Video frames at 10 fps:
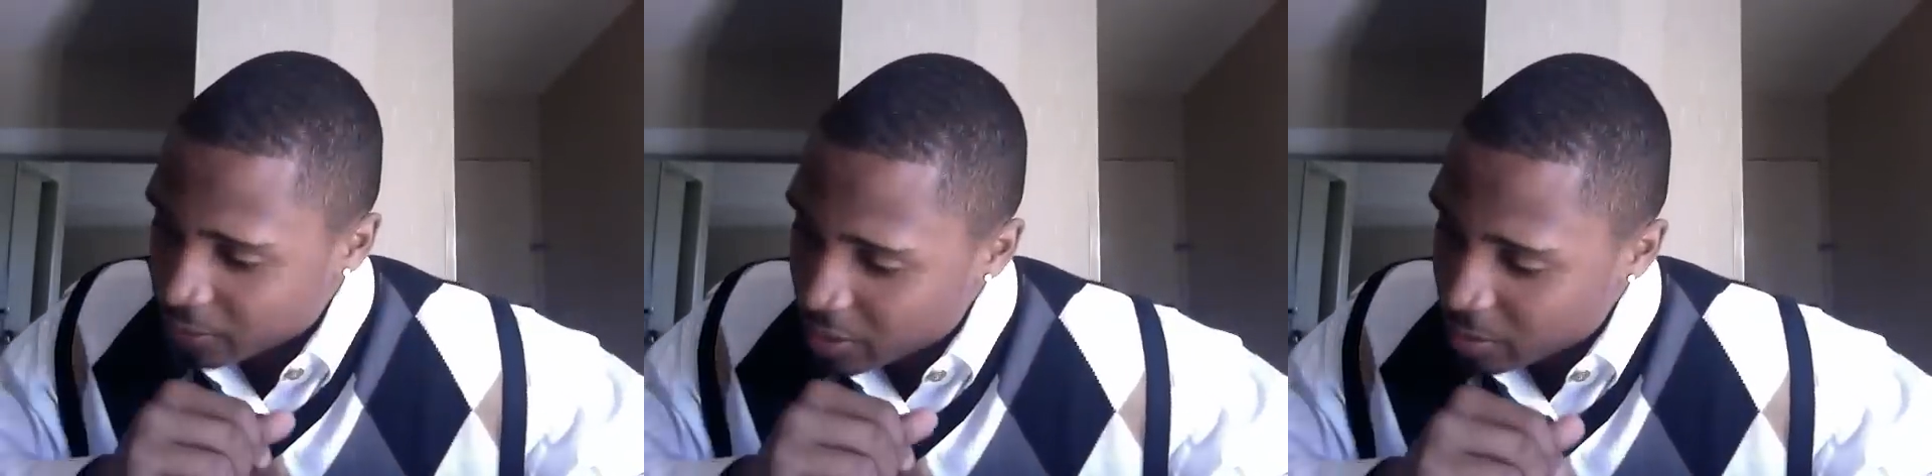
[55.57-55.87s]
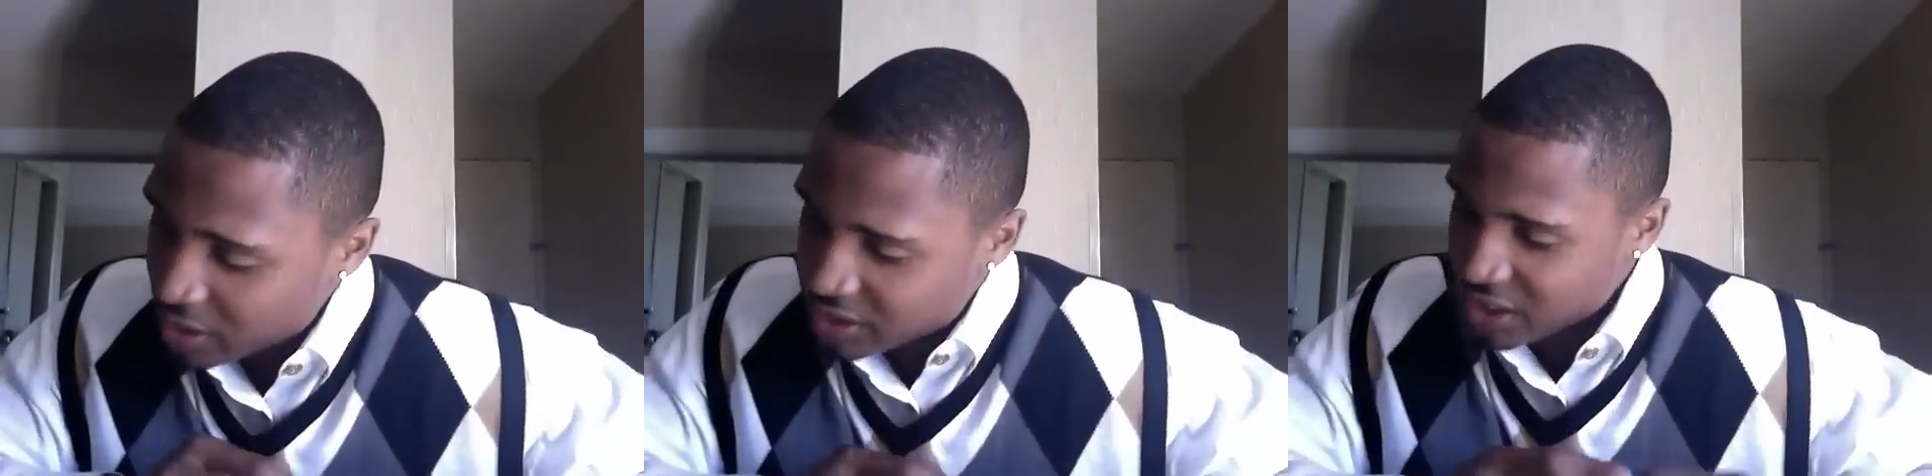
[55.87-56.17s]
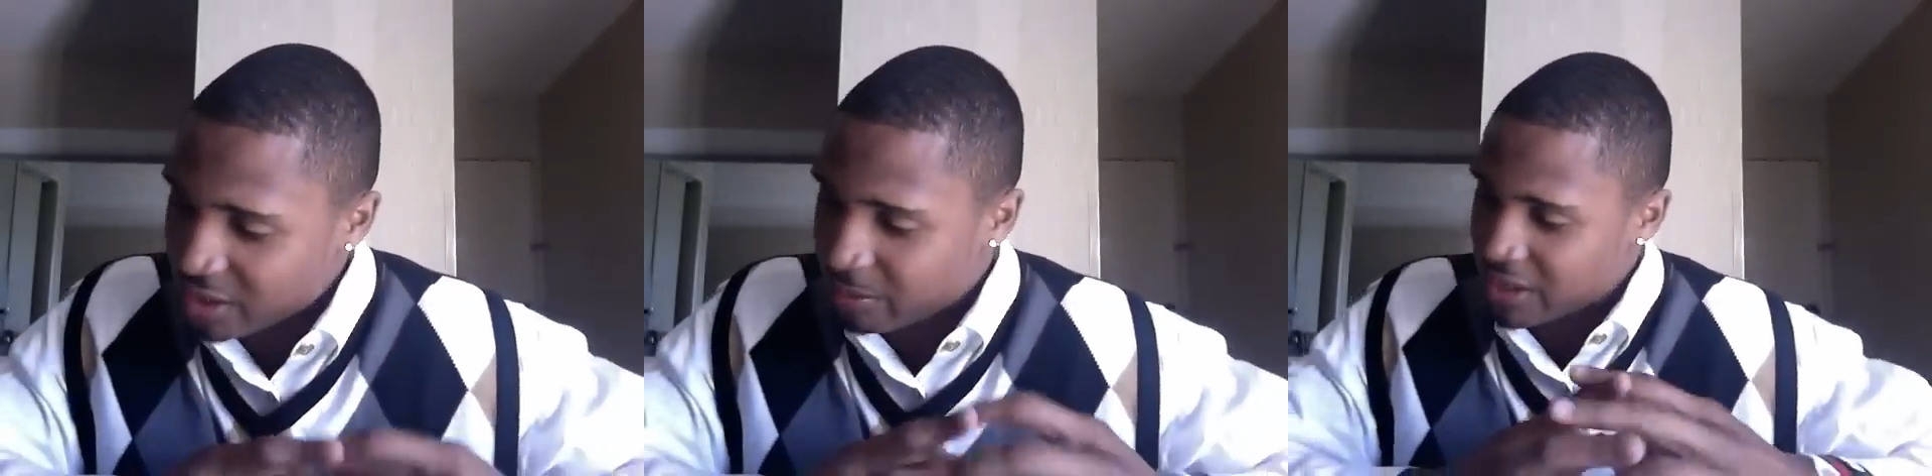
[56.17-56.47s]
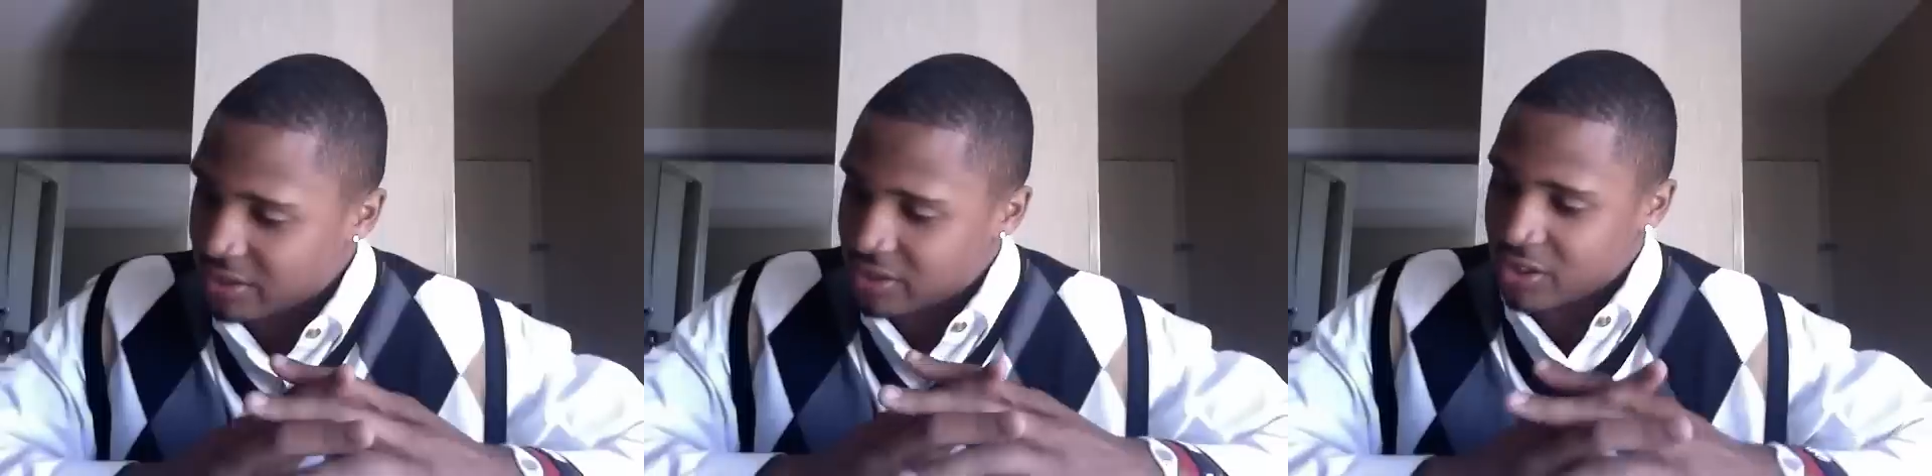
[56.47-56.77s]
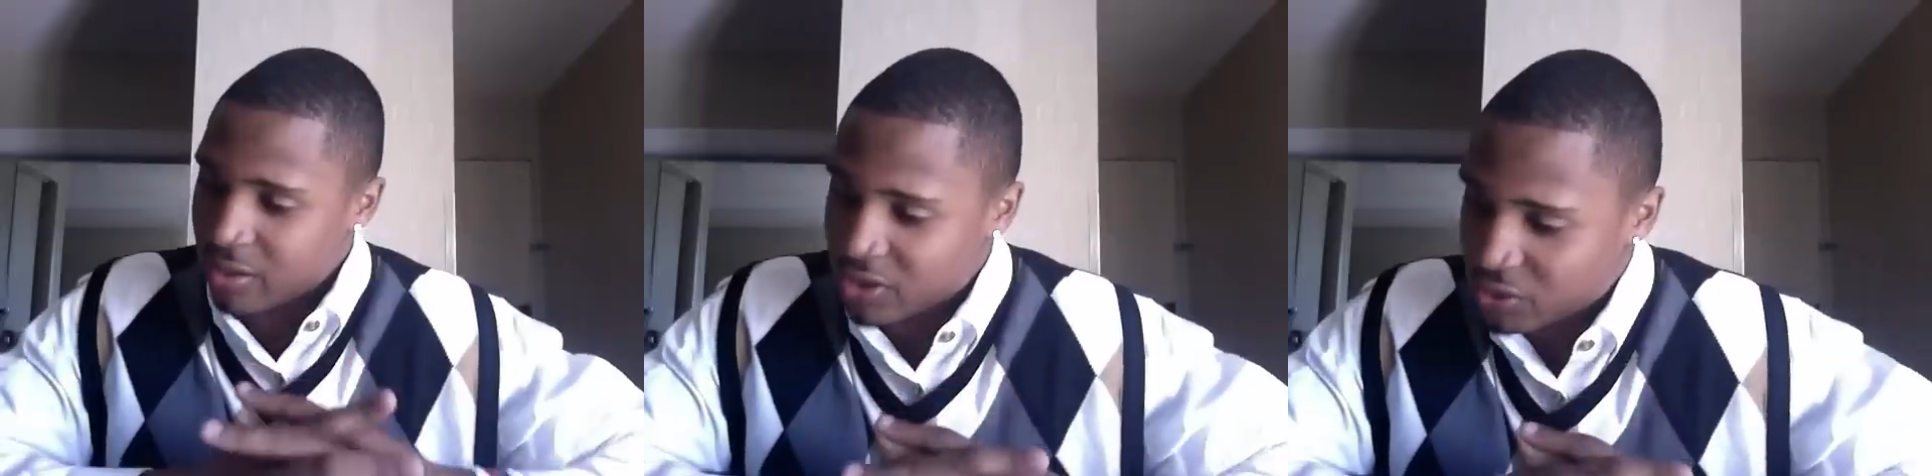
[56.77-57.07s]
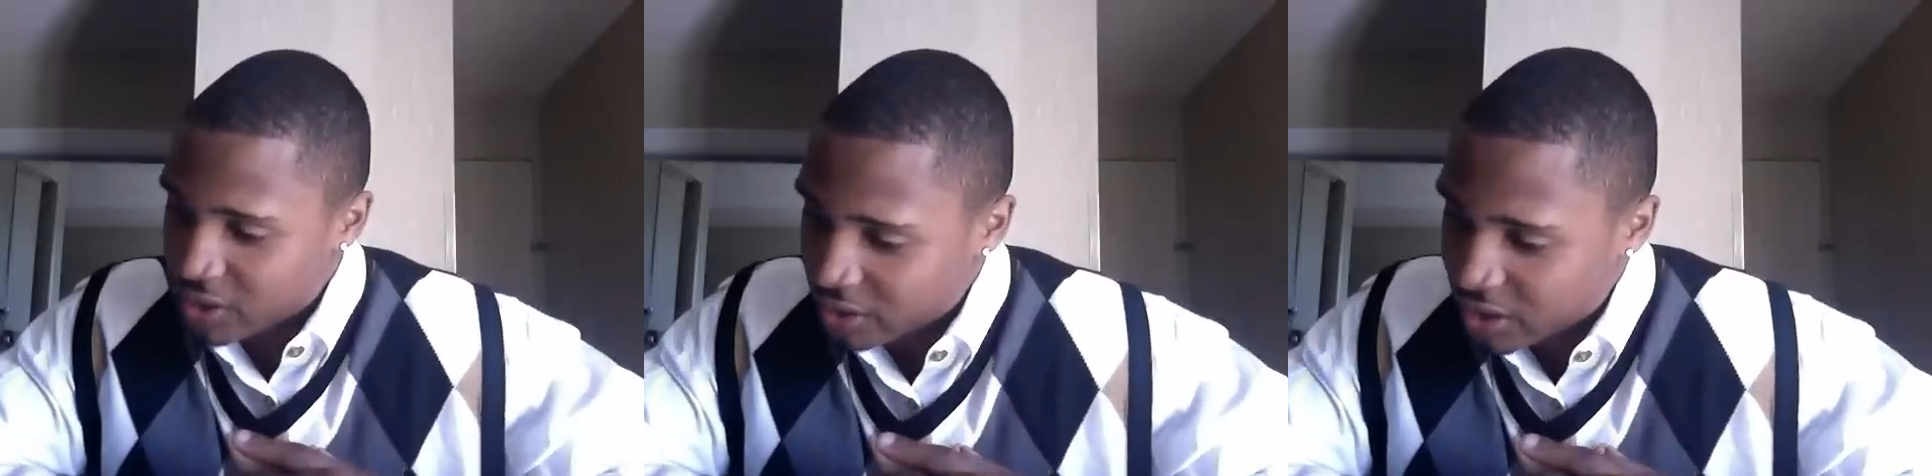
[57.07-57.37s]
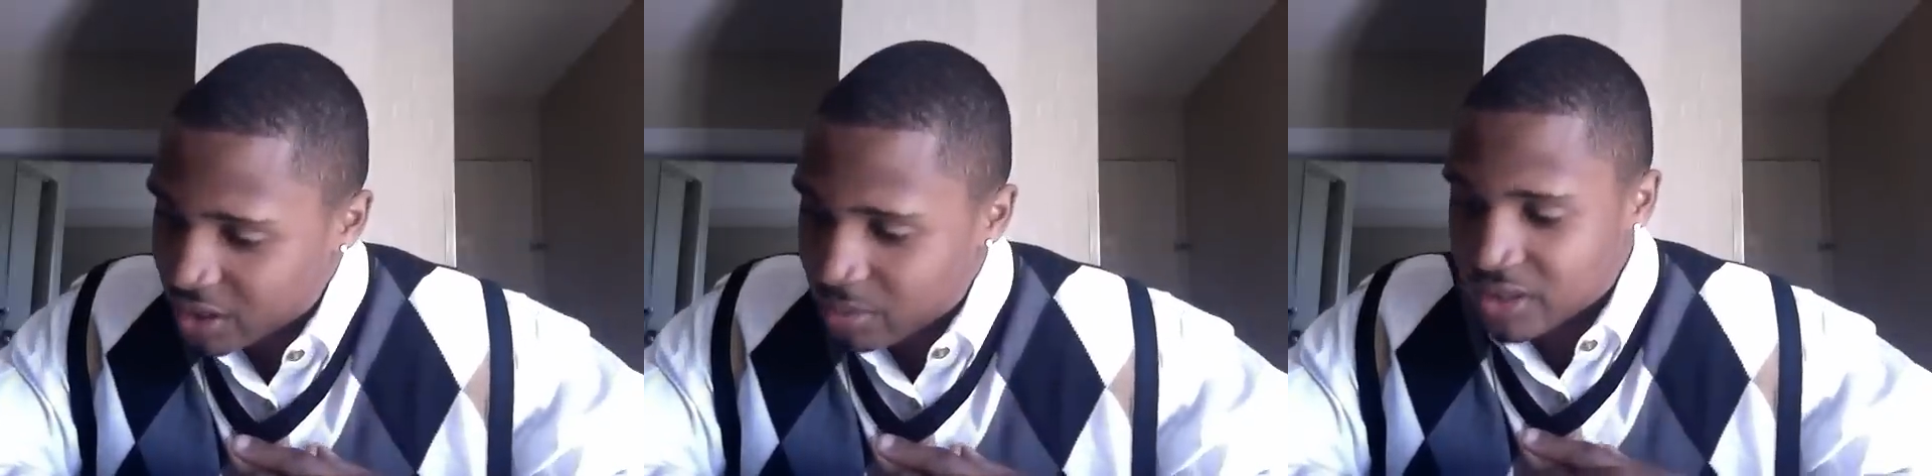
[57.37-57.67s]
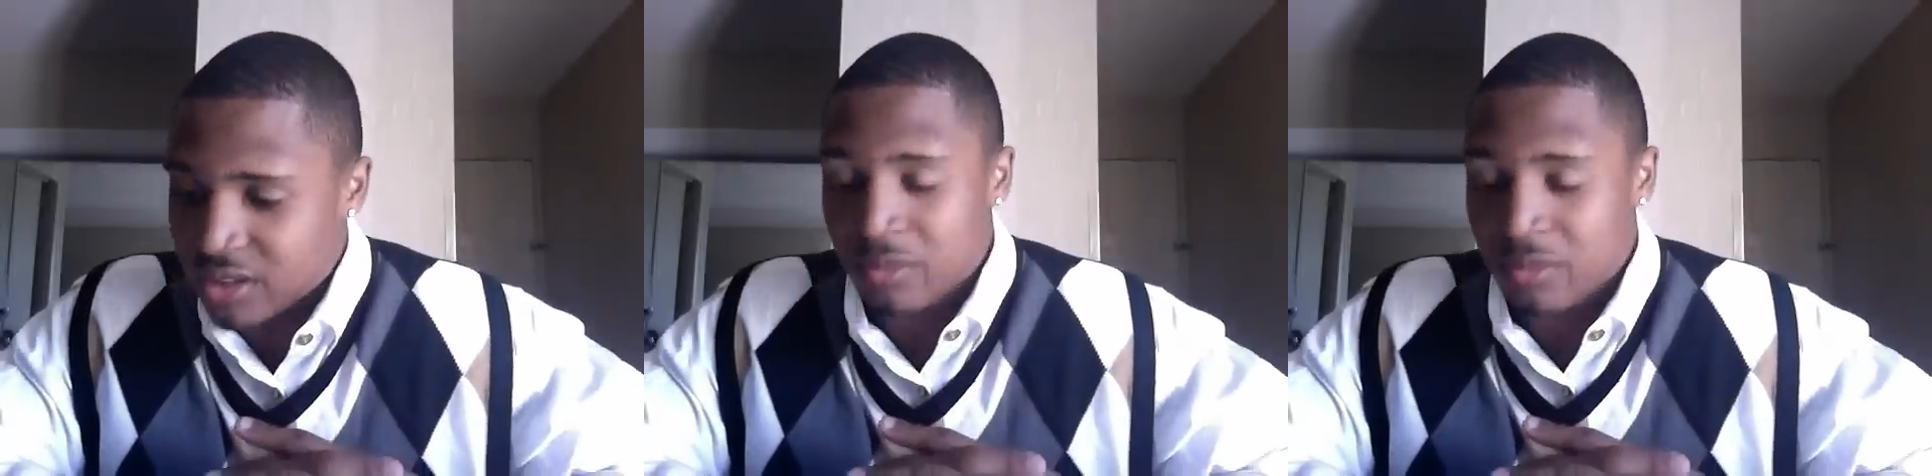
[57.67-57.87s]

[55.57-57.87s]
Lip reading: football team practice shall be strictly limited